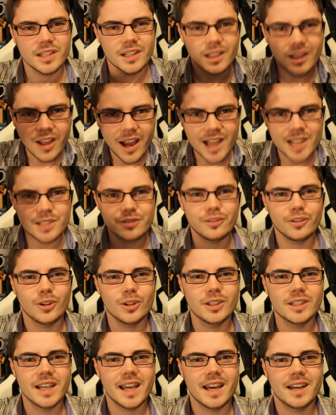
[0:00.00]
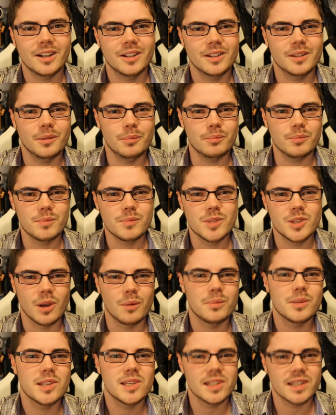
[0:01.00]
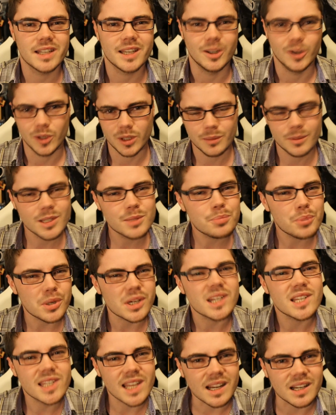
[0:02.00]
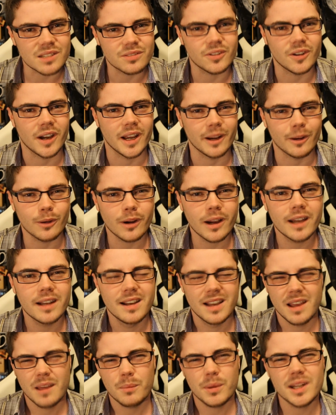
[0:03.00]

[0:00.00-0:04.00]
lights fall down on the zombies and kill them. It's pretty satisfying, right?